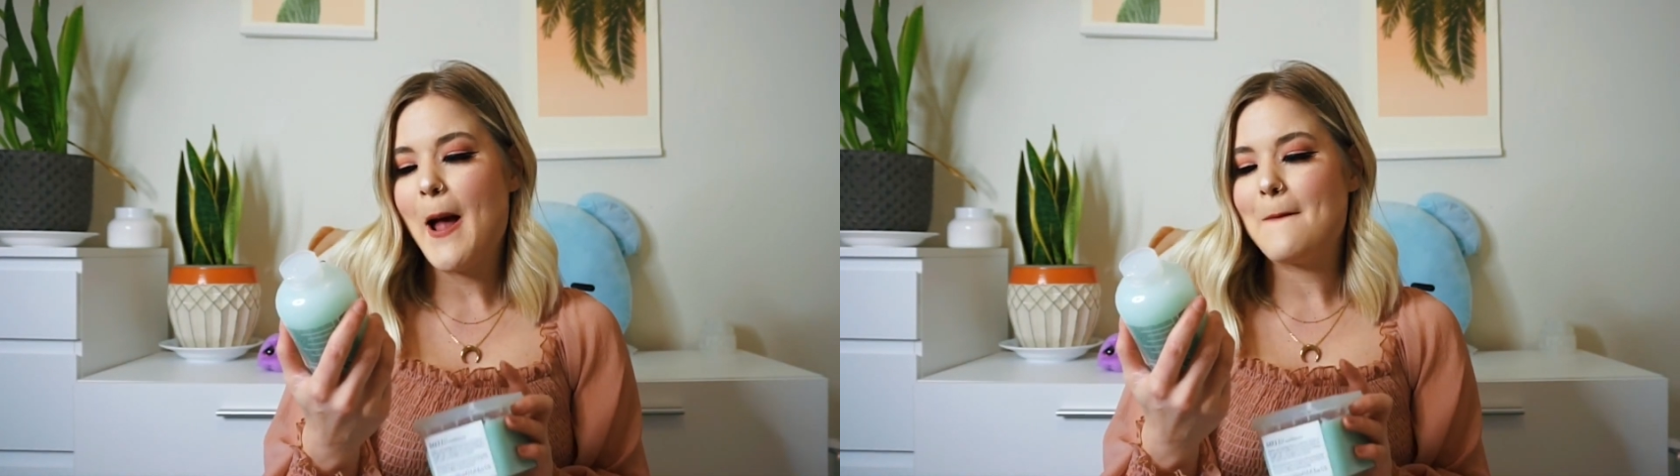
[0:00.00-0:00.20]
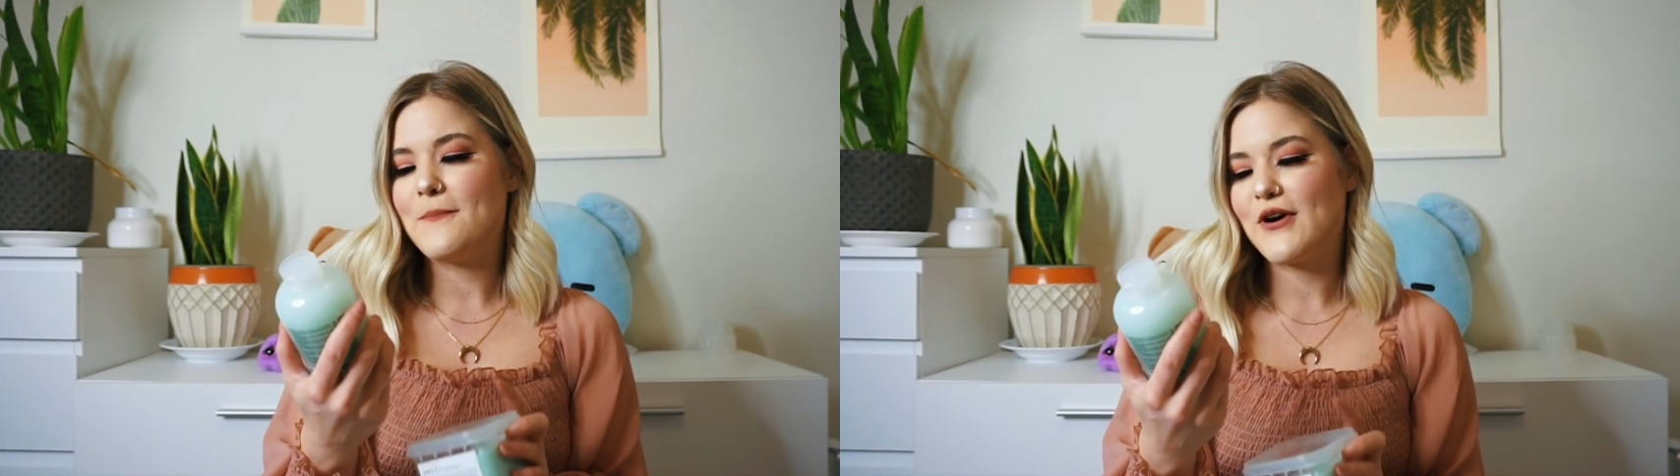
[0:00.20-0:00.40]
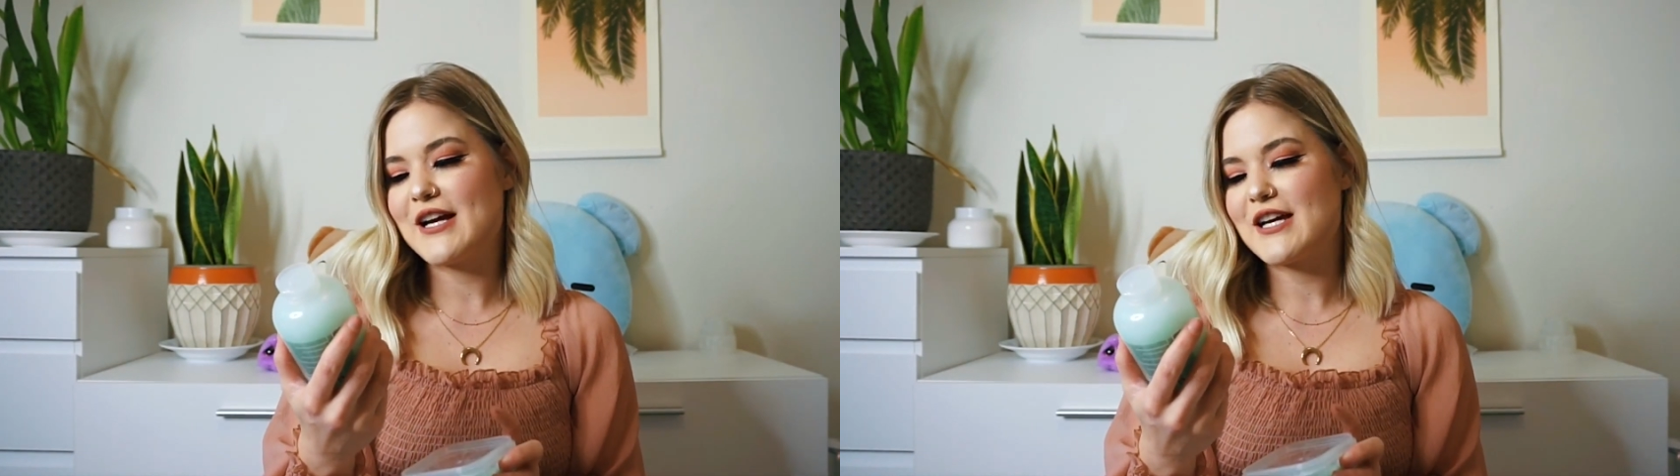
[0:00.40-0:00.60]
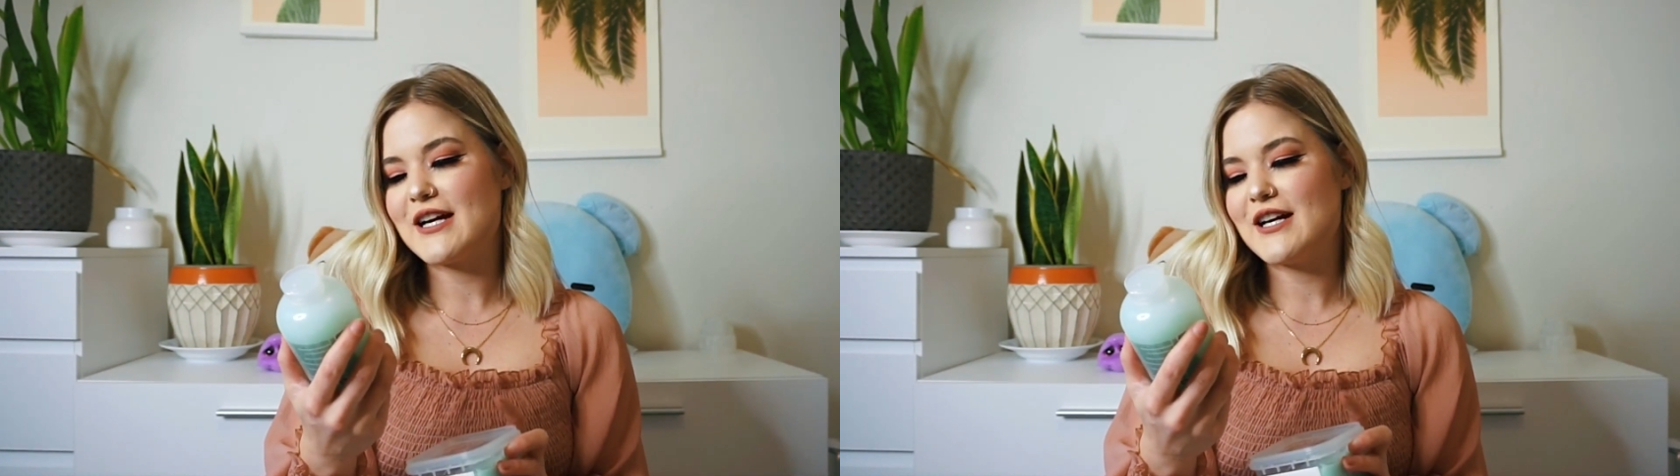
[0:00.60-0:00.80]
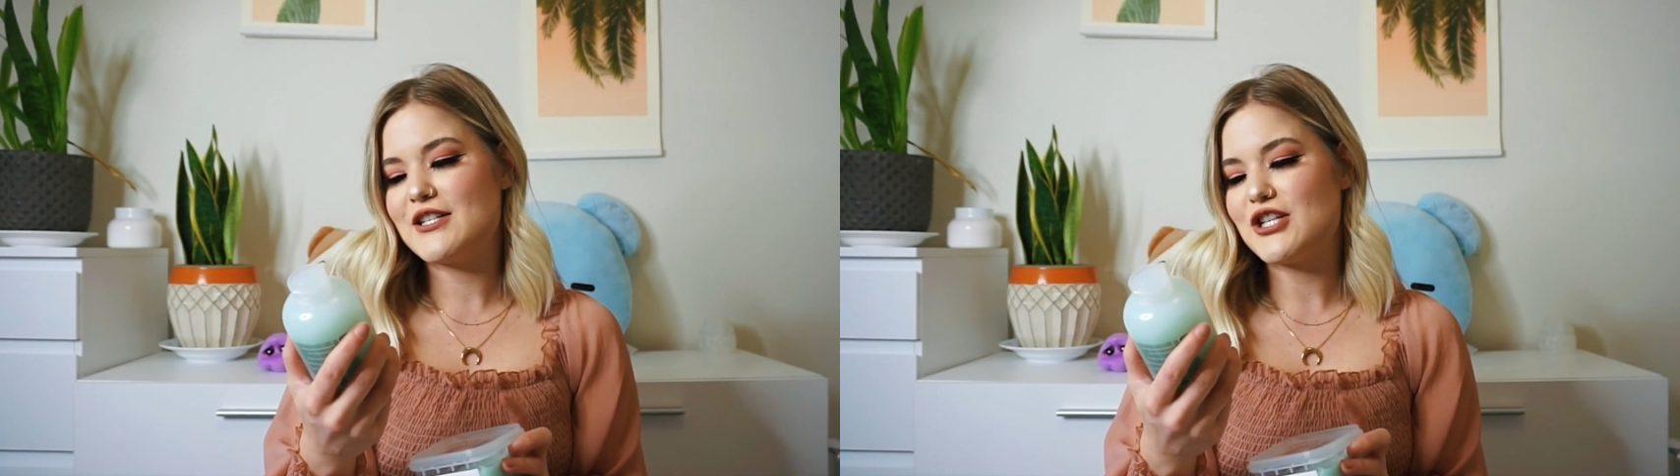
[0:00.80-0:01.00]

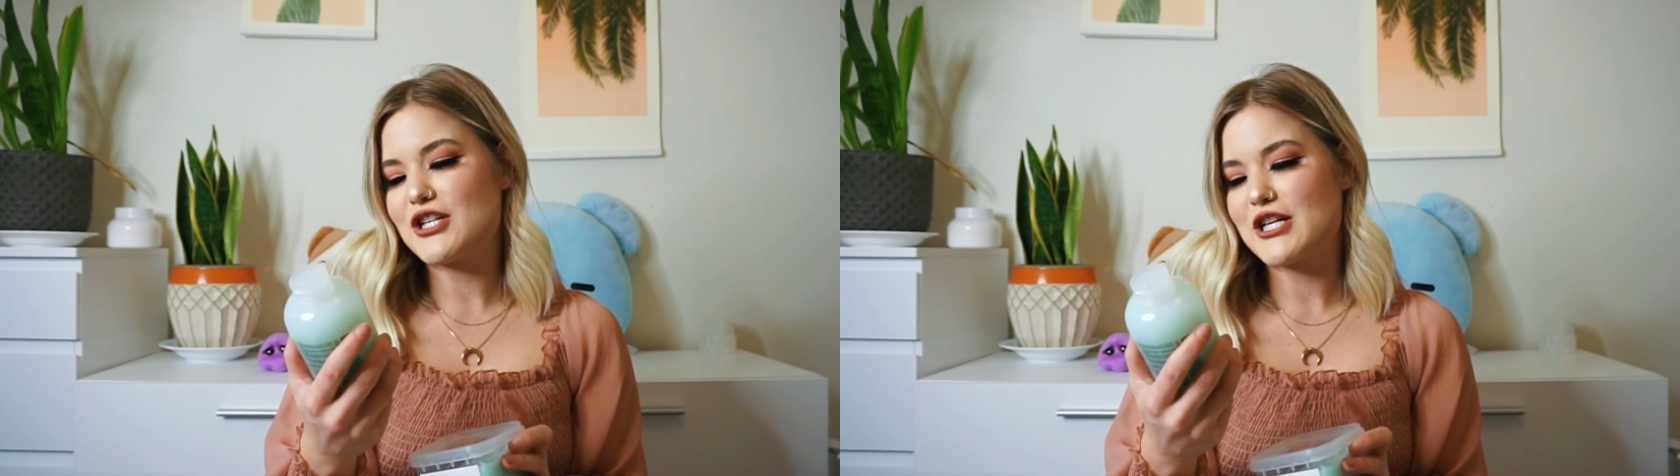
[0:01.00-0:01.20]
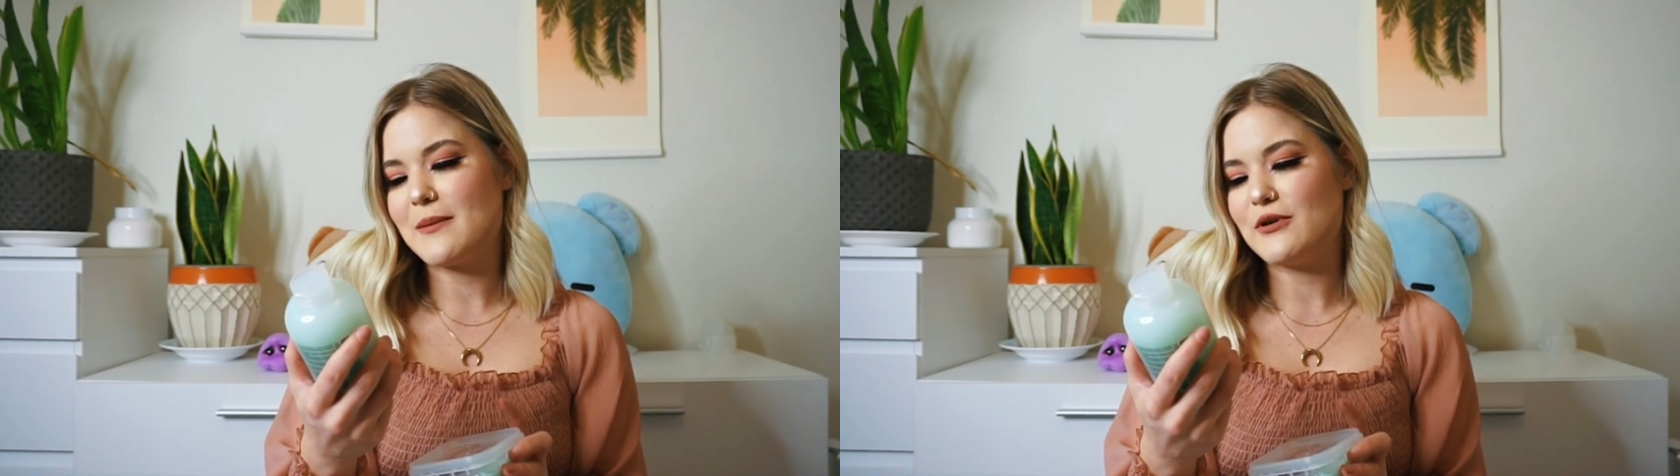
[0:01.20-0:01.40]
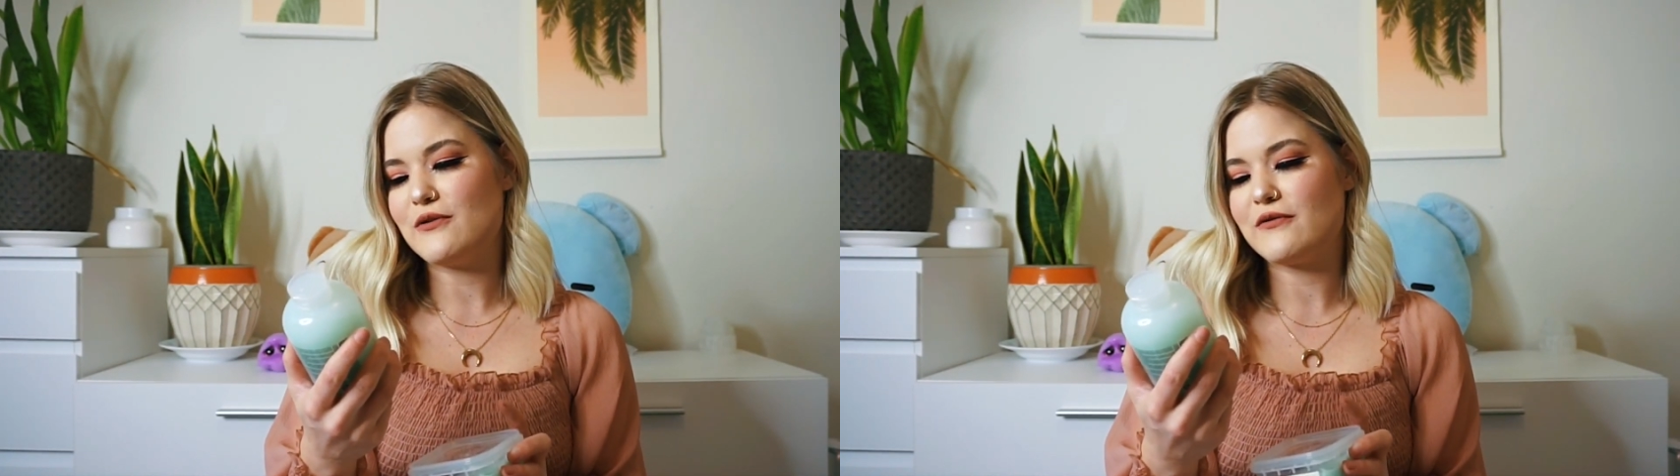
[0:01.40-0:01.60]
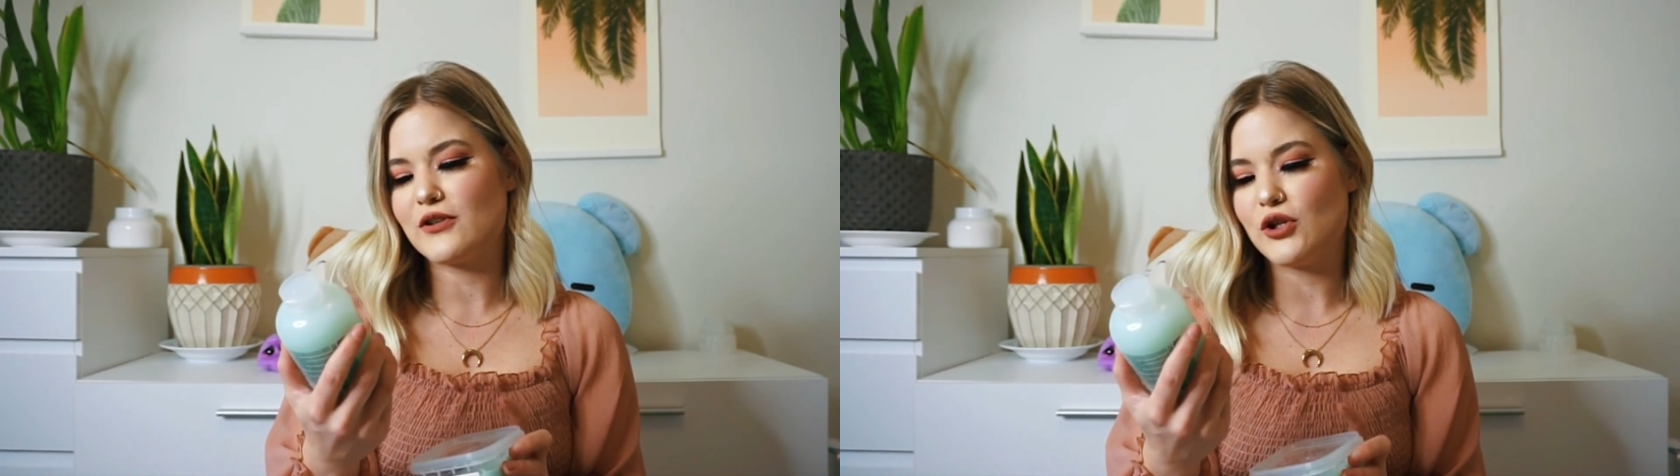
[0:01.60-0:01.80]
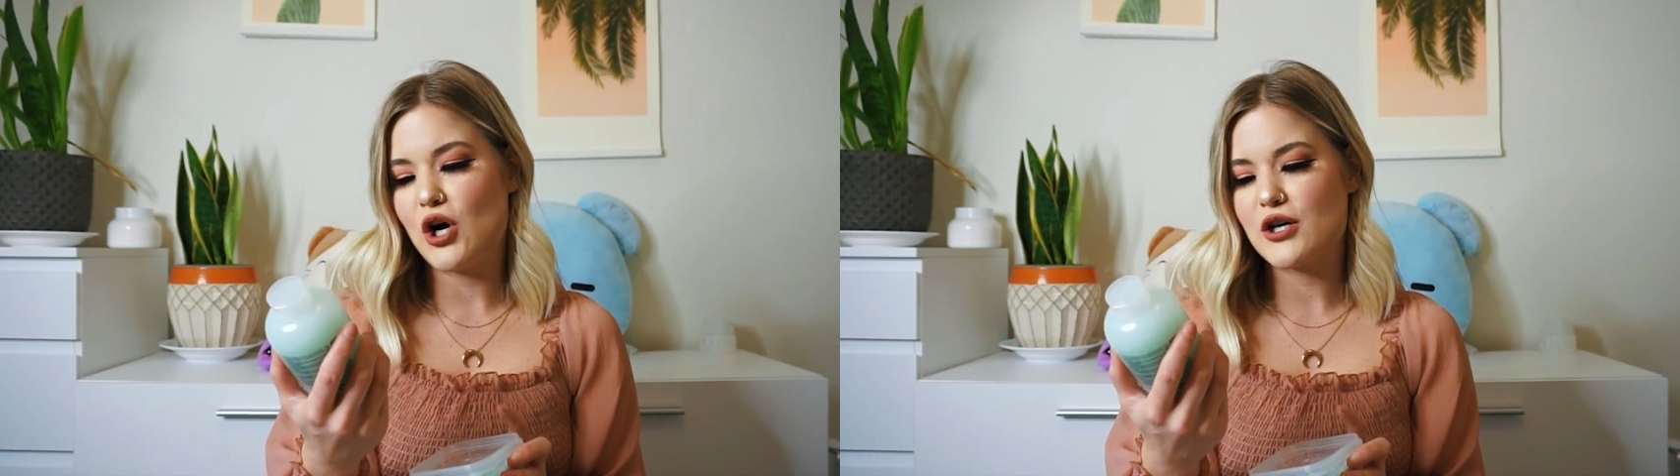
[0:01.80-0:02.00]
breakage shampoo for
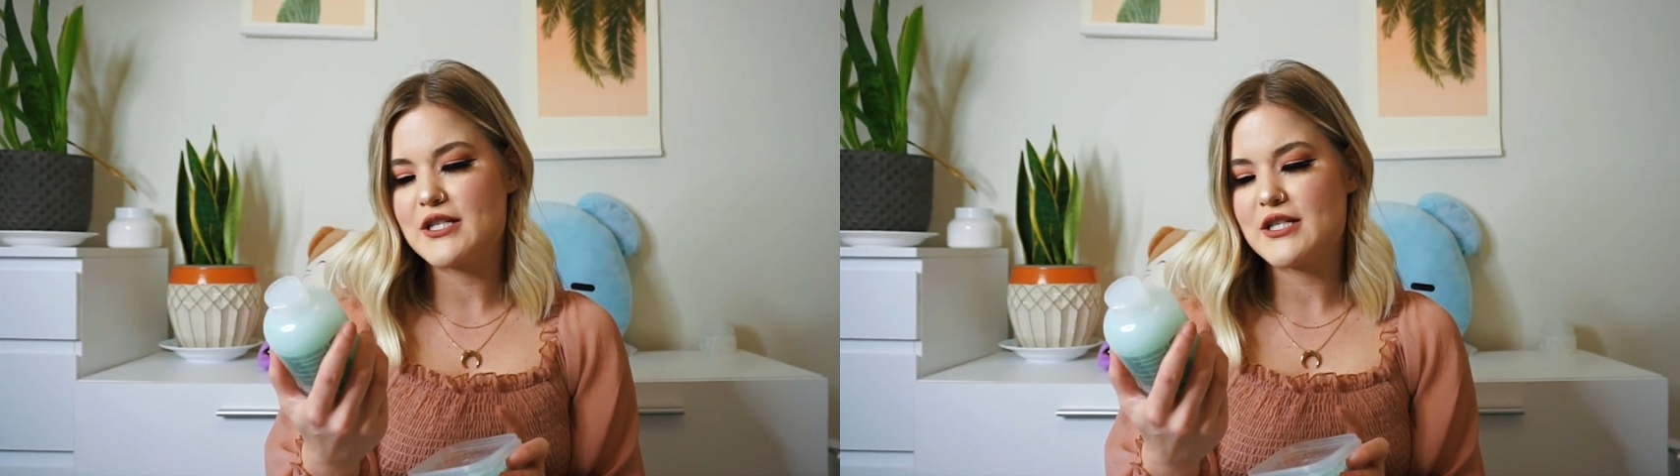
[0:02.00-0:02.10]
longer